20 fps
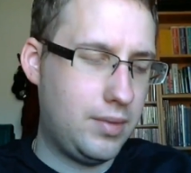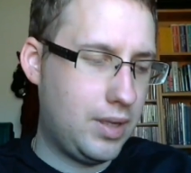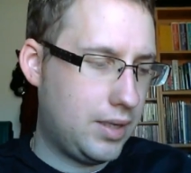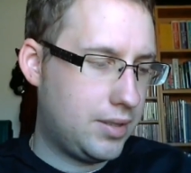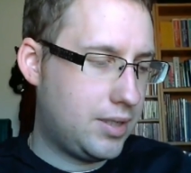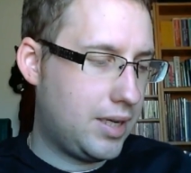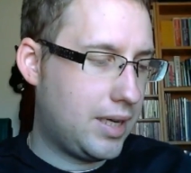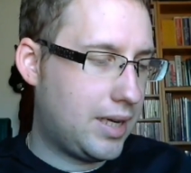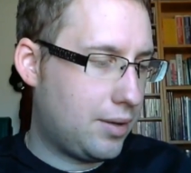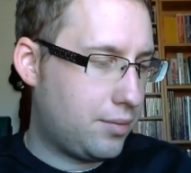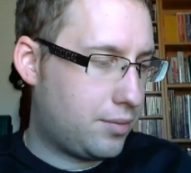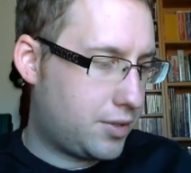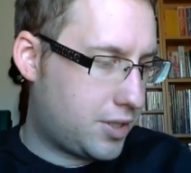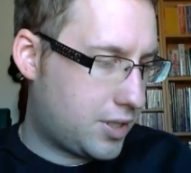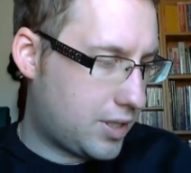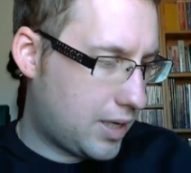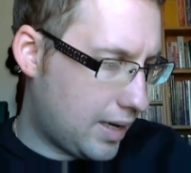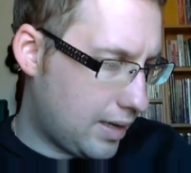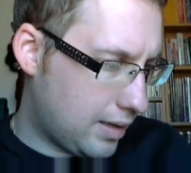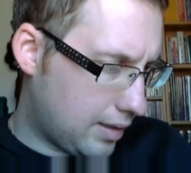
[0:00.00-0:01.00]
Take out the
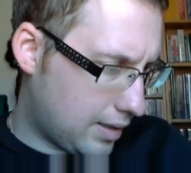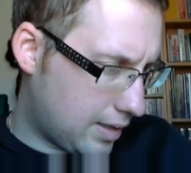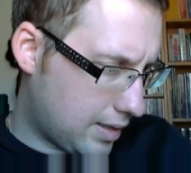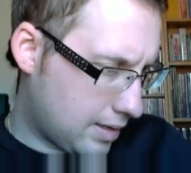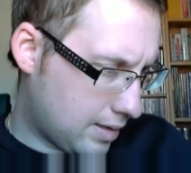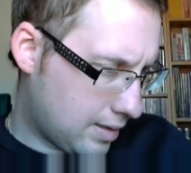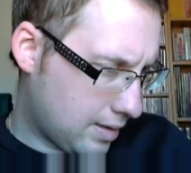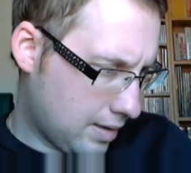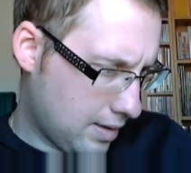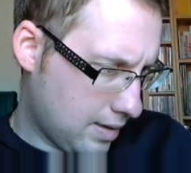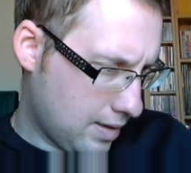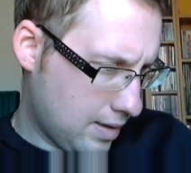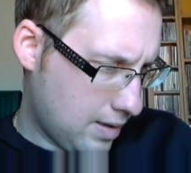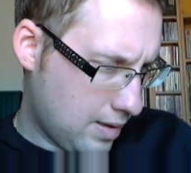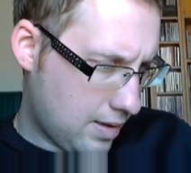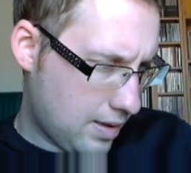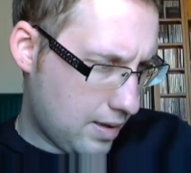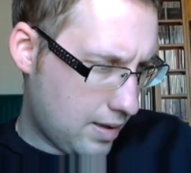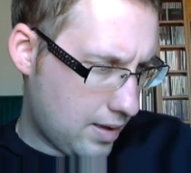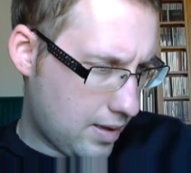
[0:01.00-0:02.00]
scale again.
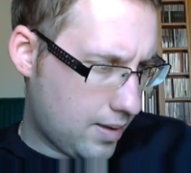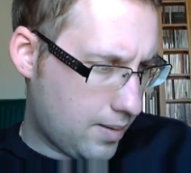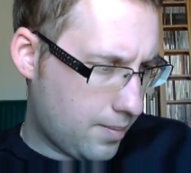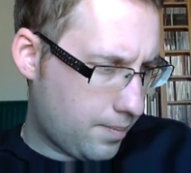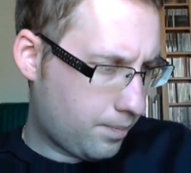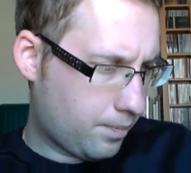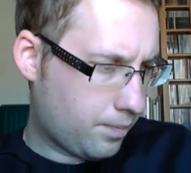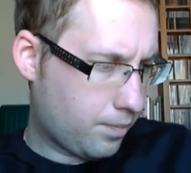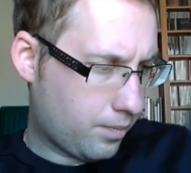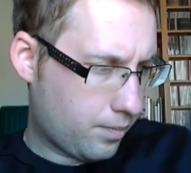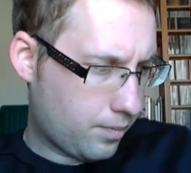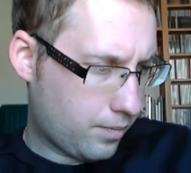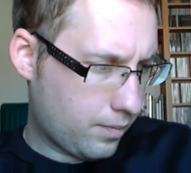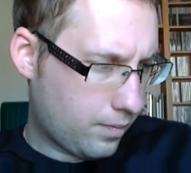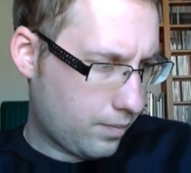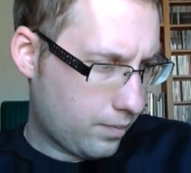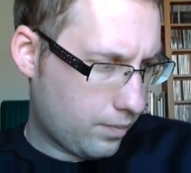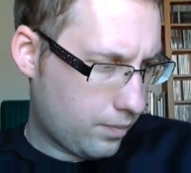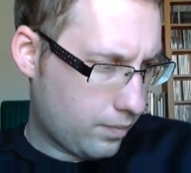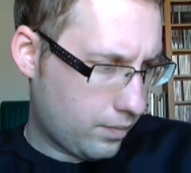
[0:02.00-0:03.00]
Um,
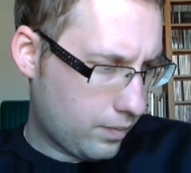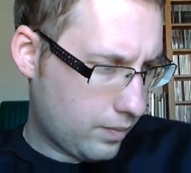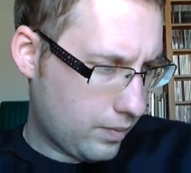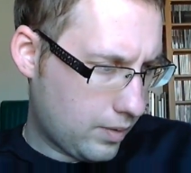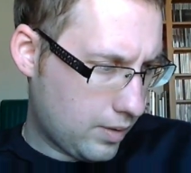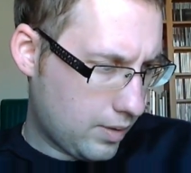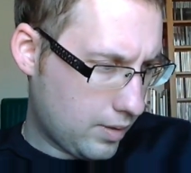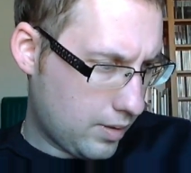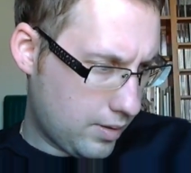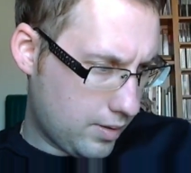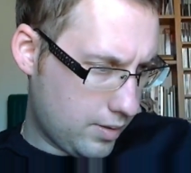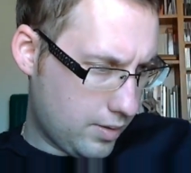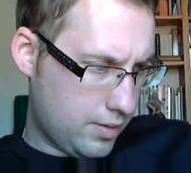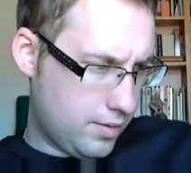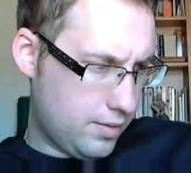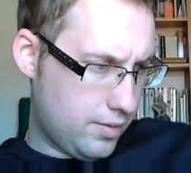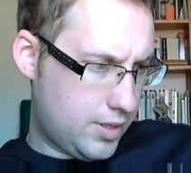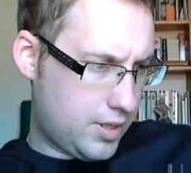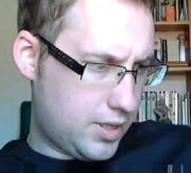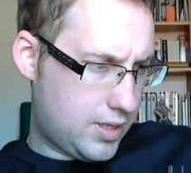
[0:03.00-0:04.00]

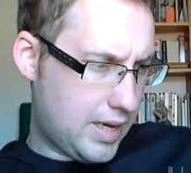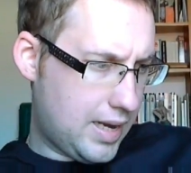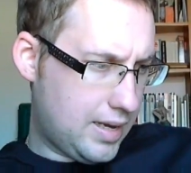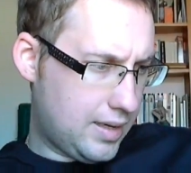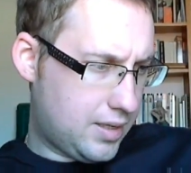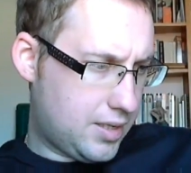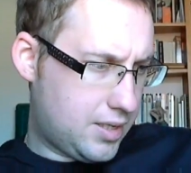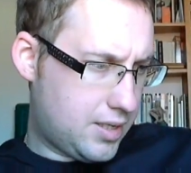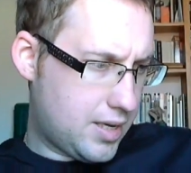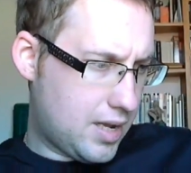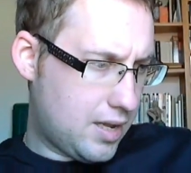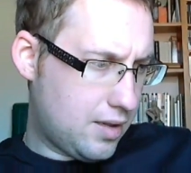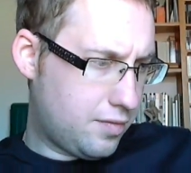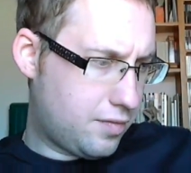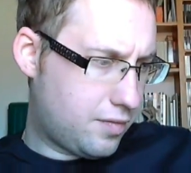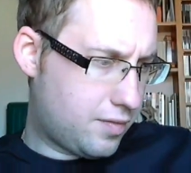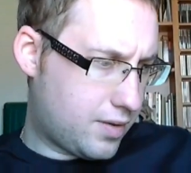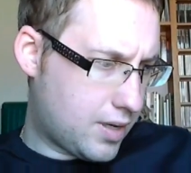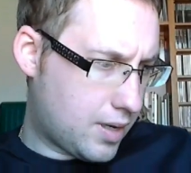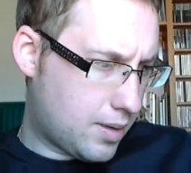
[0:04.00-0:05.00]
the scale
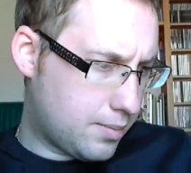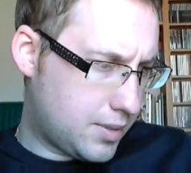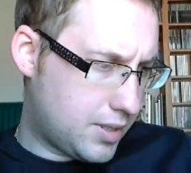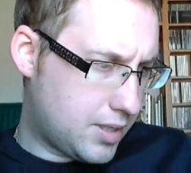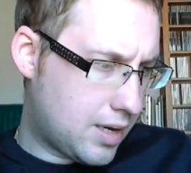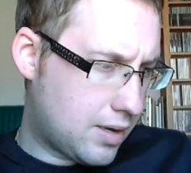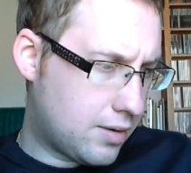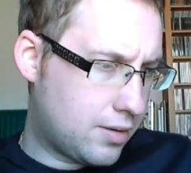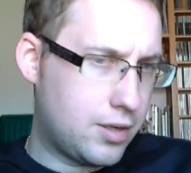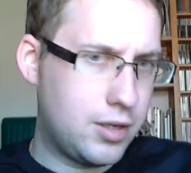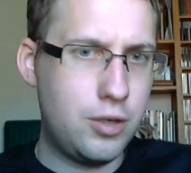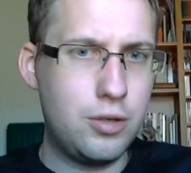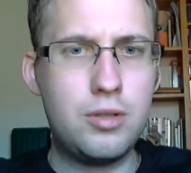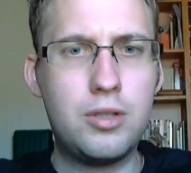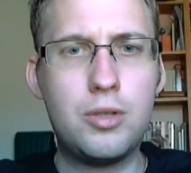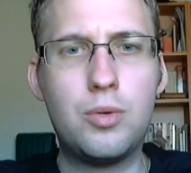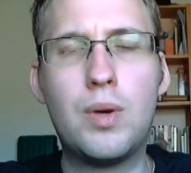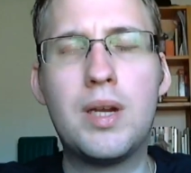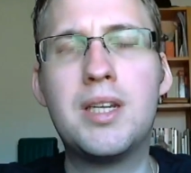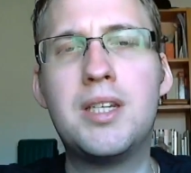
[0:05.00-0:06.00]
itself comes down at a good
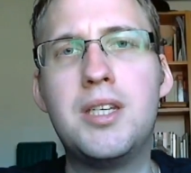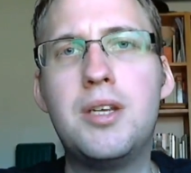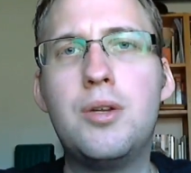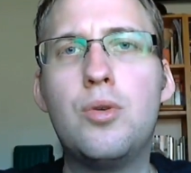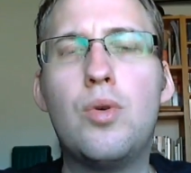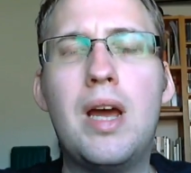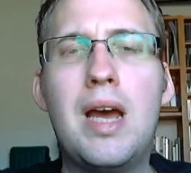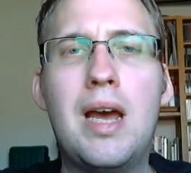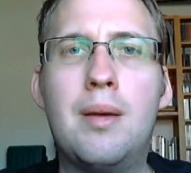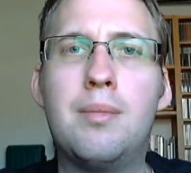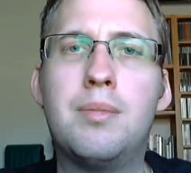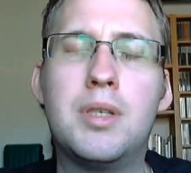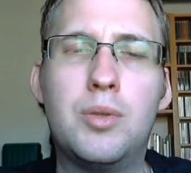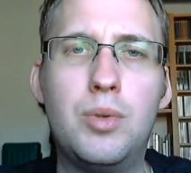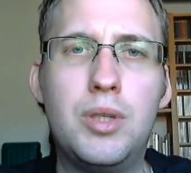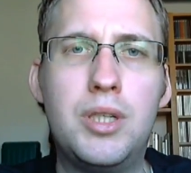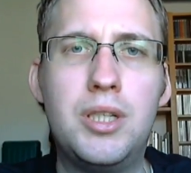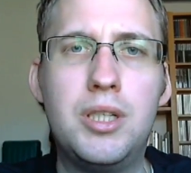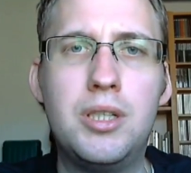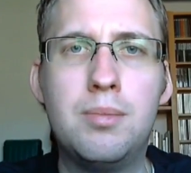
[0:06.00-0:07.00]
20 grams,
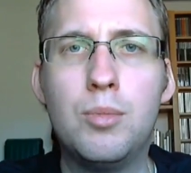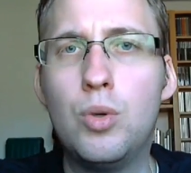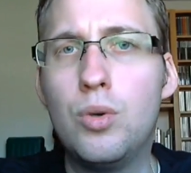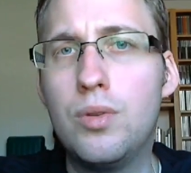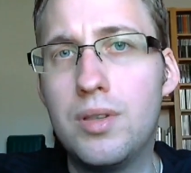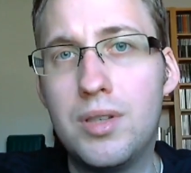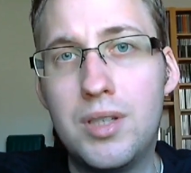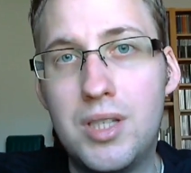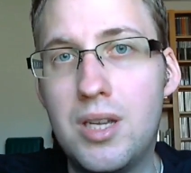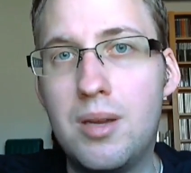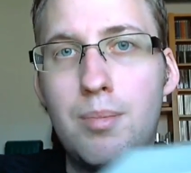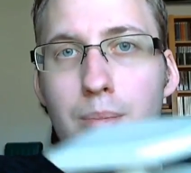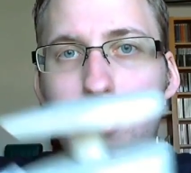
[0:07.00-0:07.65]
which is more than some